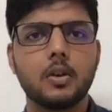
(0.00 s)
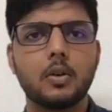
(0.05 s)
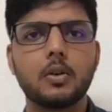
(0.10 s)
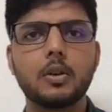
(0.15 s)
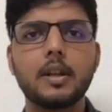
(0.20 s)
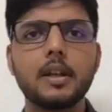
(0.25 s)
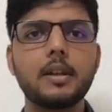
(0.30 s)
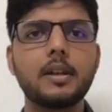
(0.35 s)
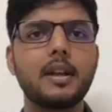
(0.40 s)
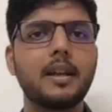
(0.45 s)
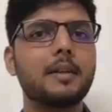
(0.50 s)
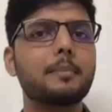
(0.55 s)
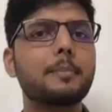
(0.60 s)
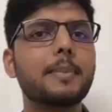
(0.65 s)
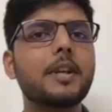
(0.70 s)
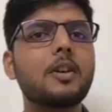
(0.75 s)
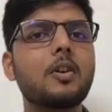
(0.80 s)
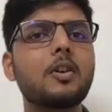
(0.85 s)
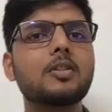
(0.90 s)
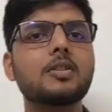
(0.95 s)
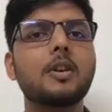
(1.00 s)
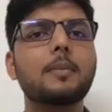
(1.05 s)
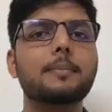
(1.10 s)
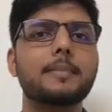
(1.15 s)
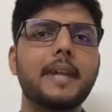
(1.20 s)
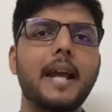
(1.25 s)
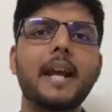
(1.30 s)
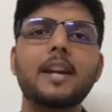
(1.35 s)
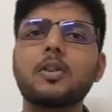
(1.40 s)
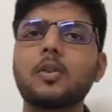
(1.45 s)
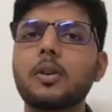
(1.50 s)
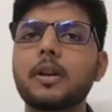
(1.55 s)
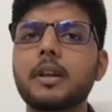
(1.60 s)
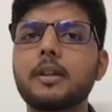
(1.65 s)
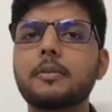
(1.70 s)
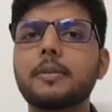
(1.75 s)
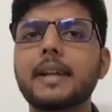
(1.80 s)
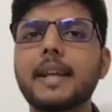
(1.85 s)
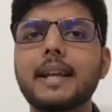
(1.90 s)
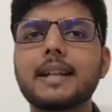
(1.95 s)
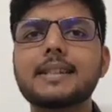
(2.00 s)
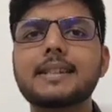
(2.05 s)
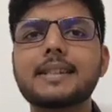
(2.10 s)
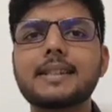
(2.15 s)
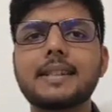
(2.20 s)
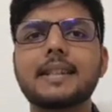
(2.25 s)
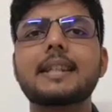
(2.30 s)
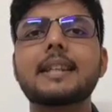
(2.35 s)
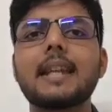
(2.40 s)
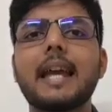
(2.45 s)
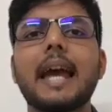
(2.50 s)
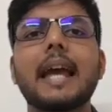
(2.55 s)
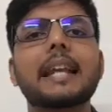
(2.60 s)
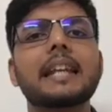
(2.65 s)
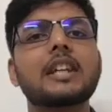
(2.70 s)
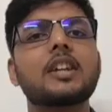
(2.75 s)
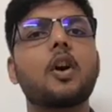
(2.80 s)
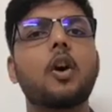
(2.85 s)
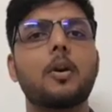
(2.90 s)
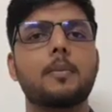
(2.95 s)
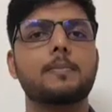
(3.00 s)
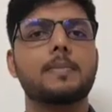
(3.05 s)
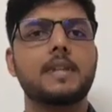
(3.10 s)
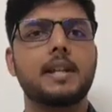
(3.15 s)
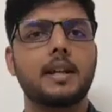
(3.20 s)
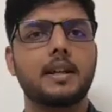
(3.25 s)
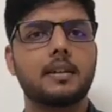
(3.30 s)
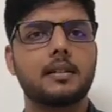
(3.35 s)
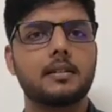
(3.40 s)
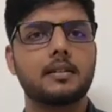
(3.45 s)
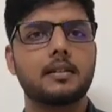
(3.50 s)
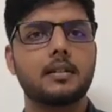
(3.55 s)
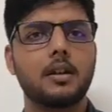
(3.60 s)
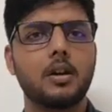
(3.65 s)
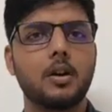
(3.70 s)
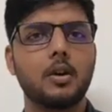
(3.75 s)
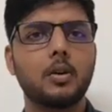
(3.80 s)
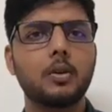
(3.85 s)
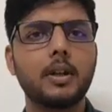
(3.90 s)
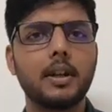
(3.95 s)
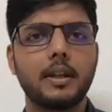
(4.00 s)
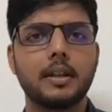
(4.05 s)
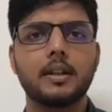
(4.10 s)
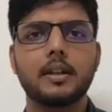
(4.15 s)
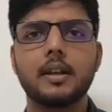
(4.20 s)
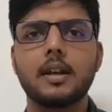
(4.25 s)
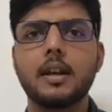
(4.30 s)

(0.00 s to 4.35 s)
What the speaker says: Okay, and because of that only we can see any object. Okay,